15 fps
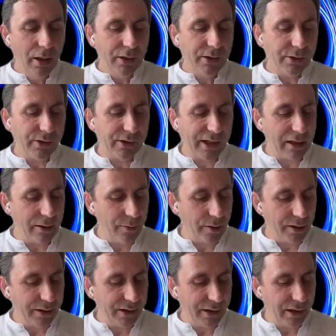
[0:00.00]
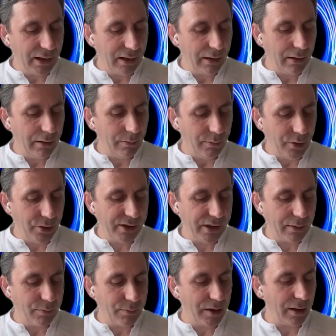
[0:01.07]
sustainability,
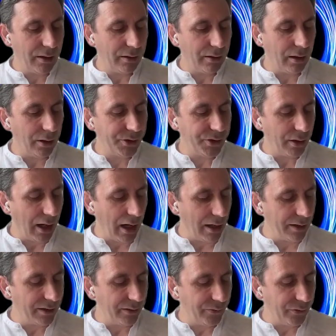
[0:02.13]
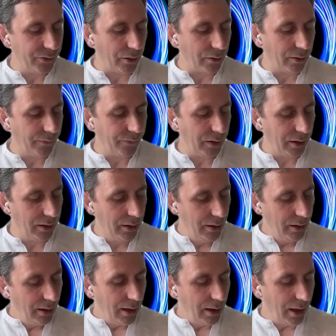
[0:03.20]
music, media and culture, art and photography,
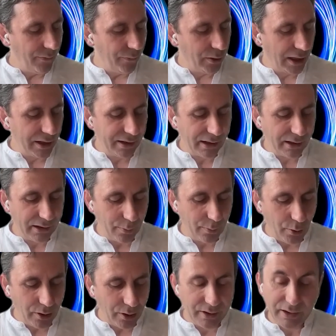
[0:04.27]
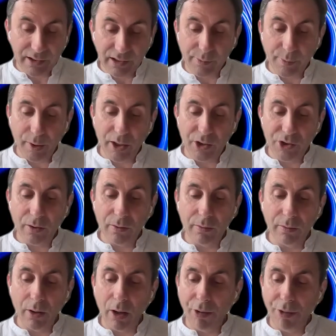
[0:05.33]
advocates and supporters,
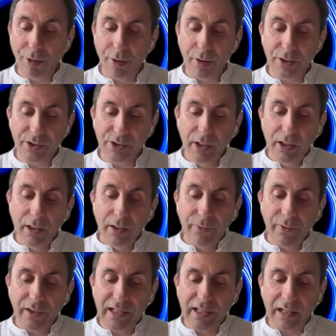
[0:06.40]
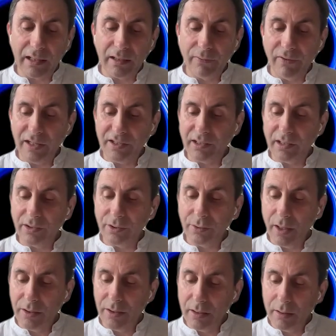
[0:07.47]
inspiration authors, fintech and investing and
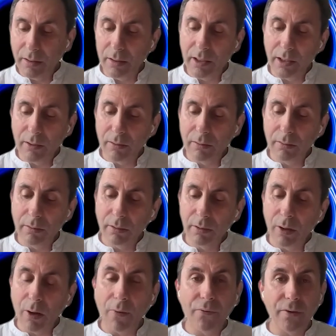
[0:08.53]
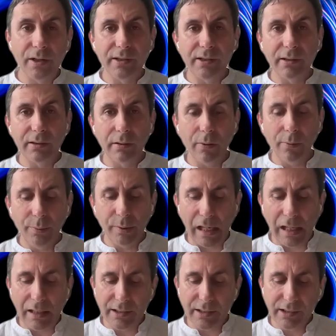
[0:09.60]
trading, legal, governance and
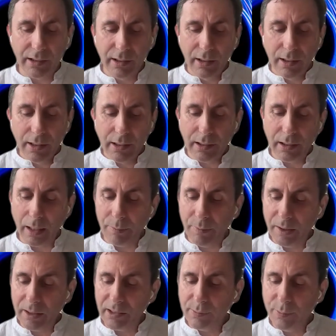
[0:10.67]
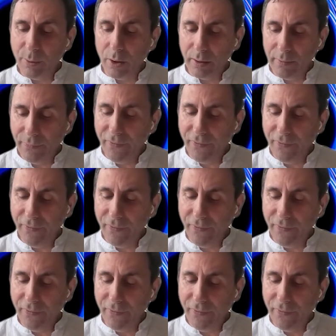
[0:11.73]
compliance, gaming and sport,